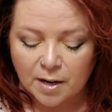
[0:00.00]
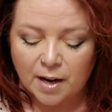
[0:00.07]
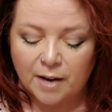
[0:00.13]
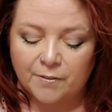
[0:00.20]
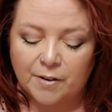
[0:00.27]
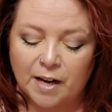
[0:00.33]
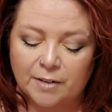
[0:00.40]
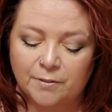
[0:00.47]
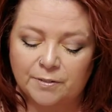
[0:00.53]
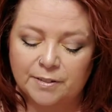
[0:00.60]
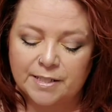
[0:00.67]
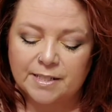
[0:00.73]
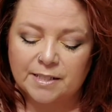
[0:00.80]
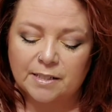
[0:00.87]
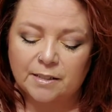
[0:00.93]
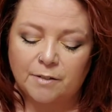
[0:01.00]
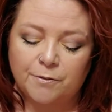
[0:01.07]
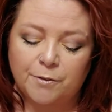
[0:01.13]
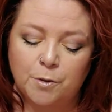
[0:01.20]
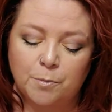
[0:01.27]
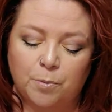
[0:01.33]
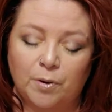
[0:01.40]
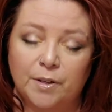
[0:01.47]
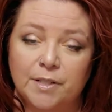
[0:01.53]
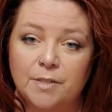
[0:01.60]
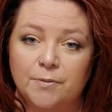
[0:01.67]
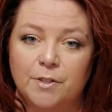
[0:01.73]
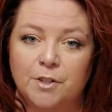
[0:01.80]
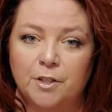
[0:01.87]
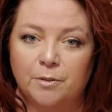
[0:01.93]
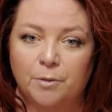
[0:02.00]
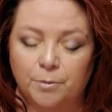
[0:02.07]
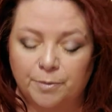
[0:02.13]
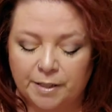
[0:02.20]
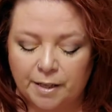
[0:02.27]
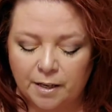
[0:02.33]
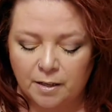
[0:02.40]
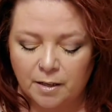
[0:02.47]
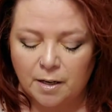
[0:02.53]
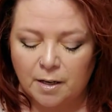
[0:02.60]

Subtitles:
I've kind of listed a few points of a general reading.